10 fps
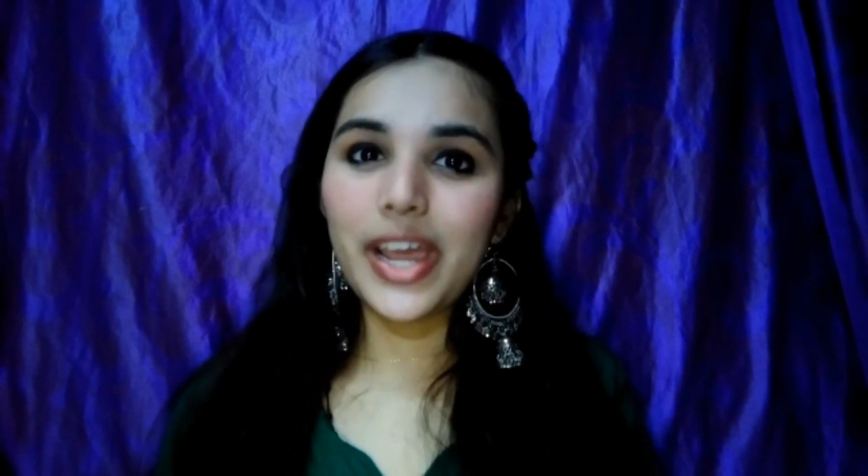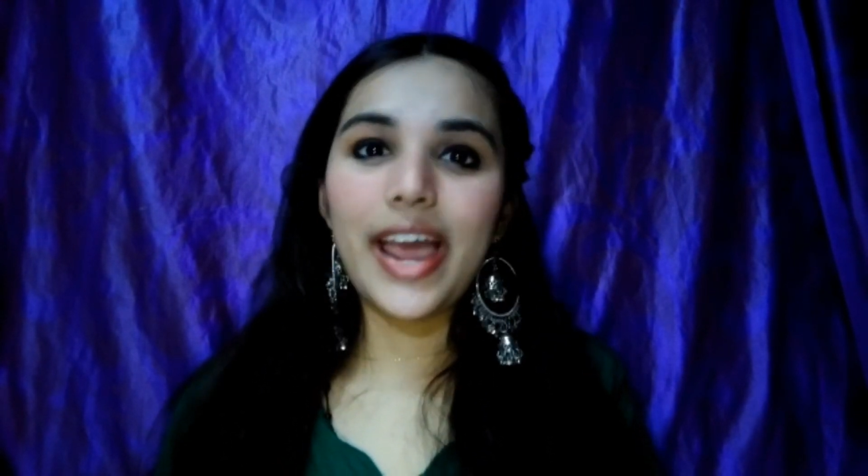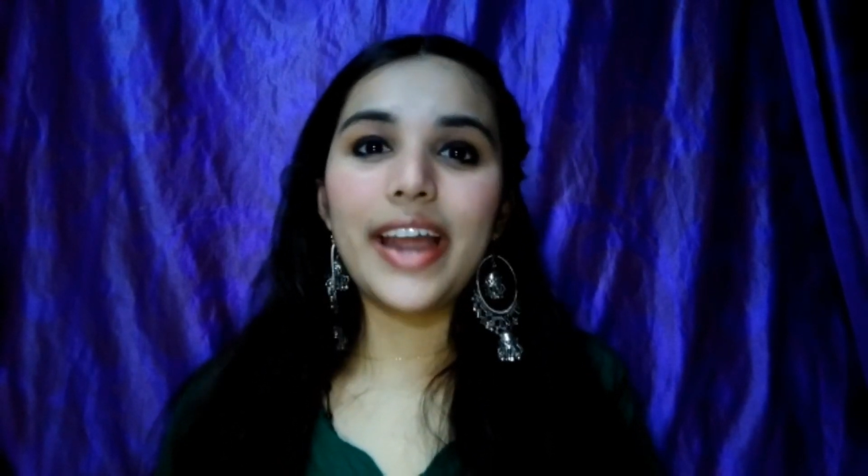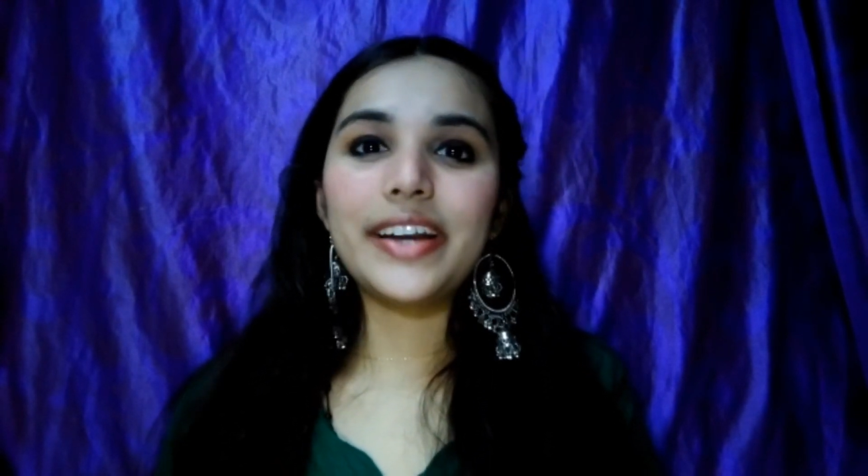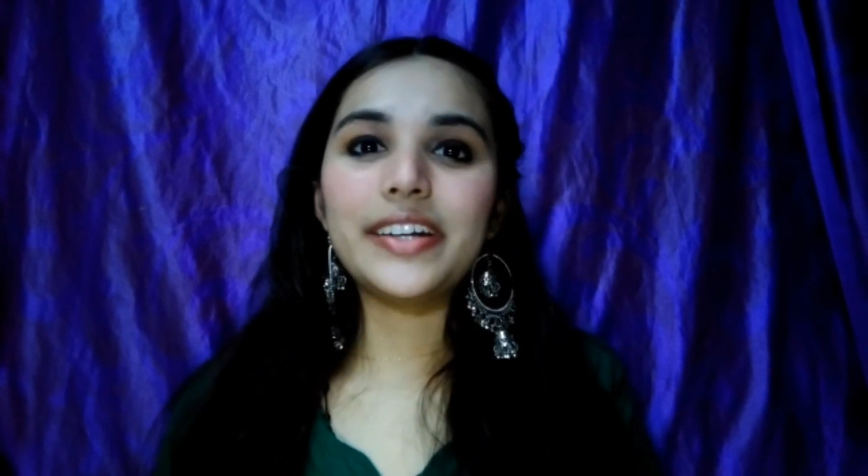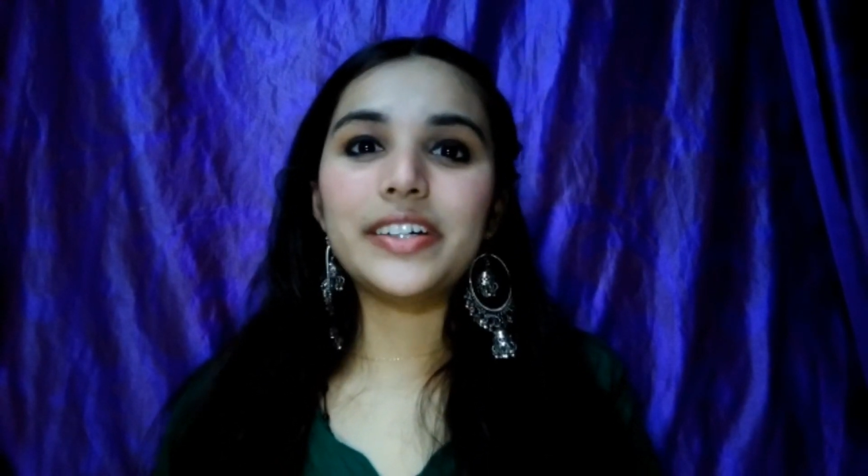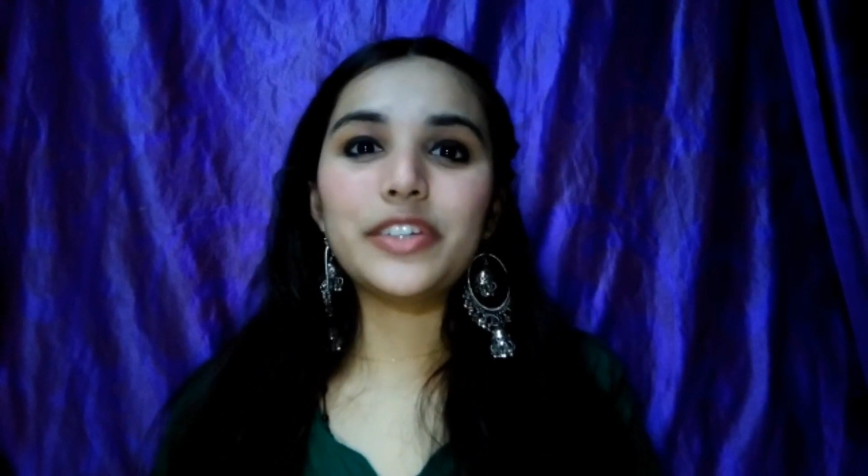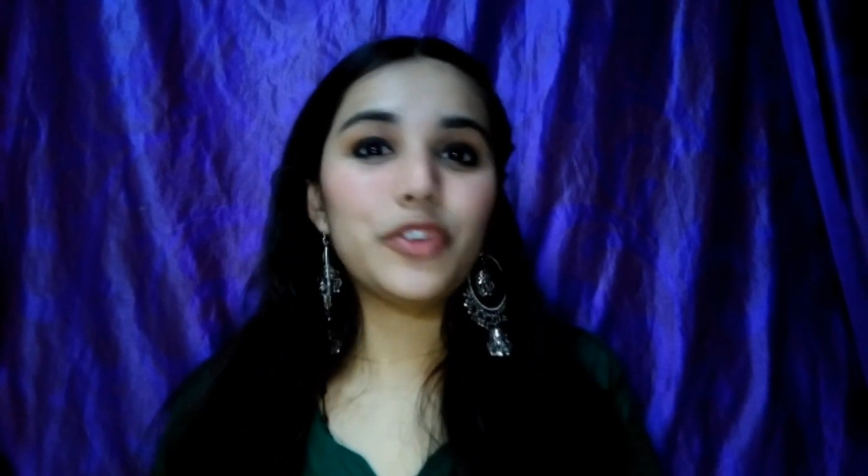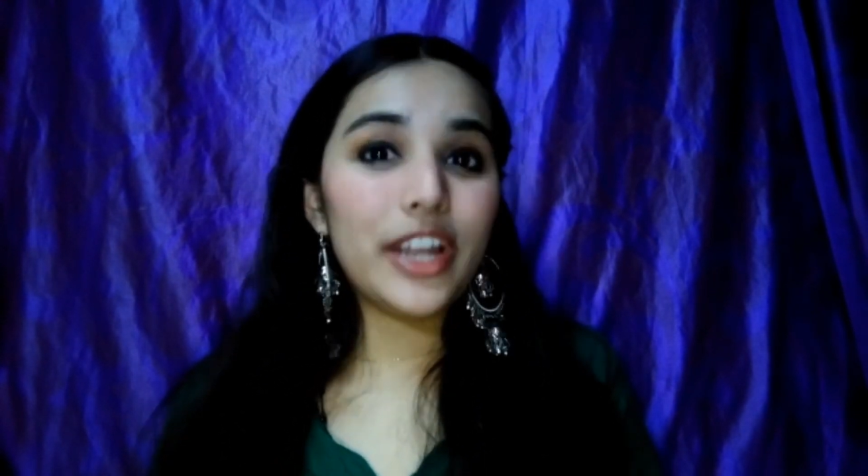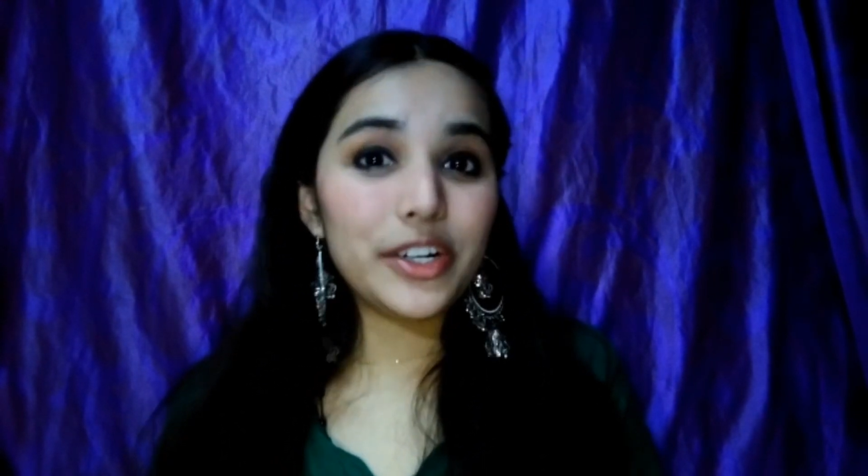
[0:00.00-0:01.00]
and if
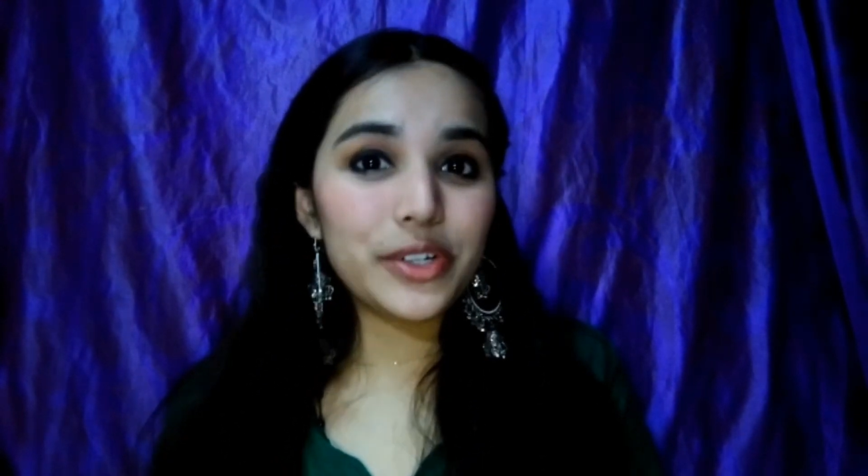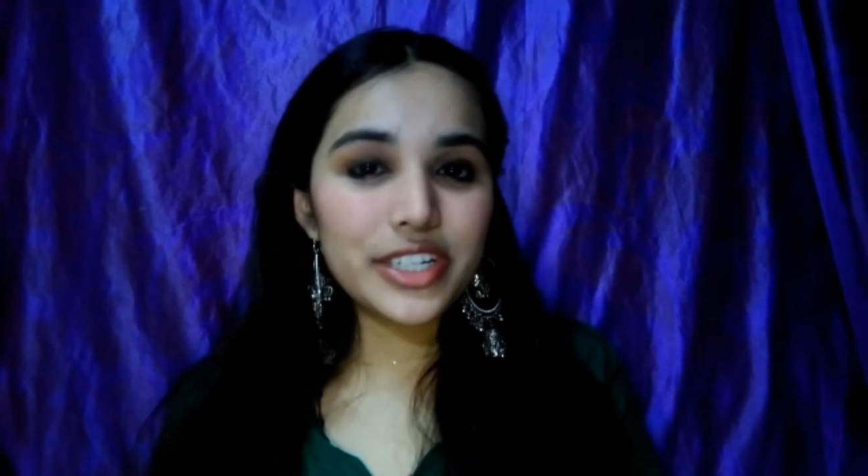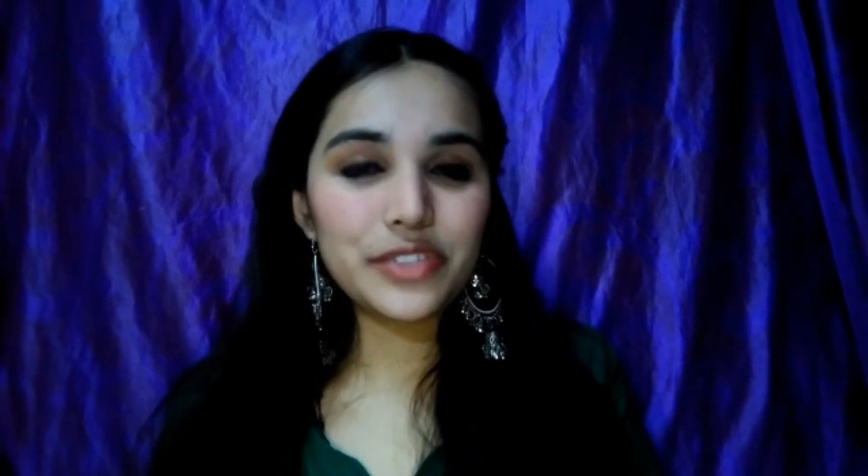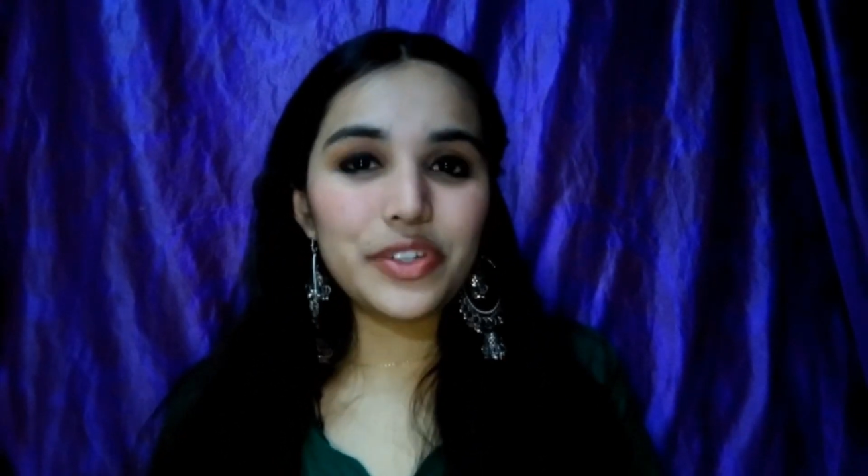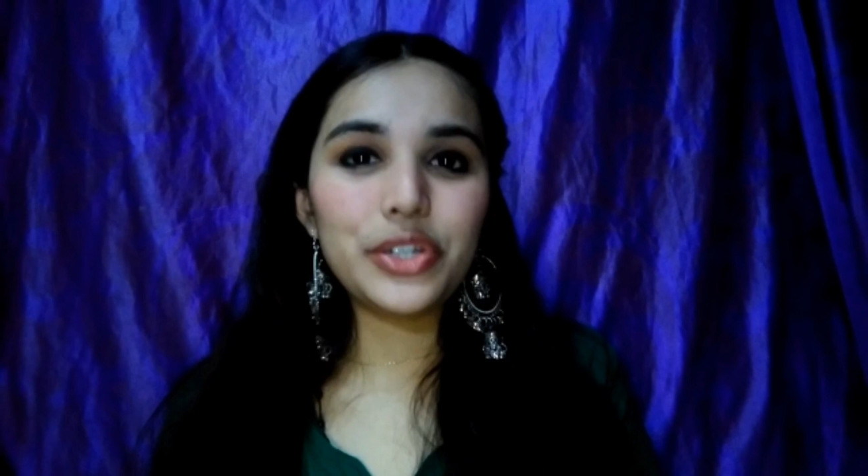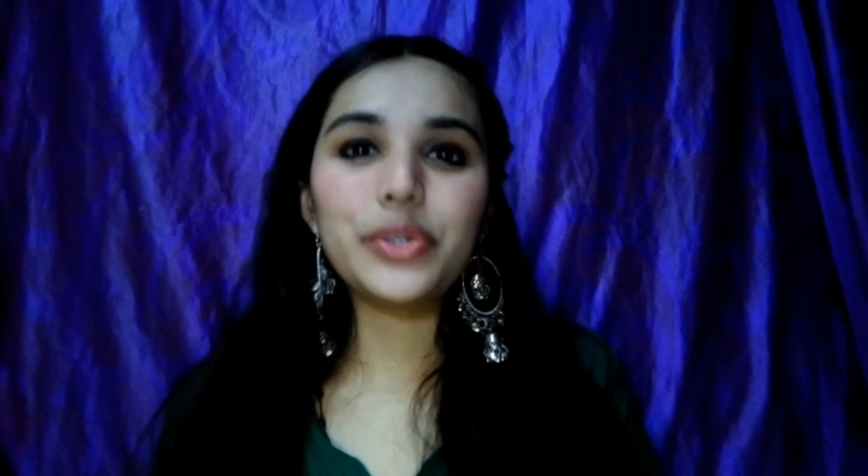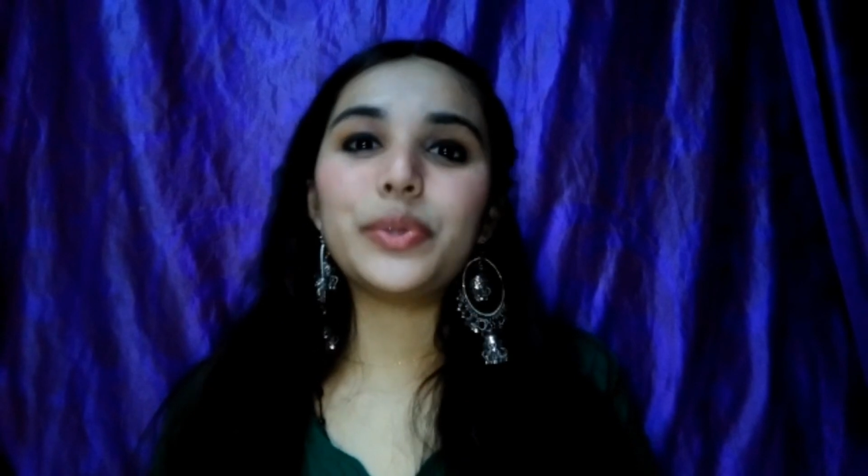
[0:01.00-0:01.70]
you like today's video,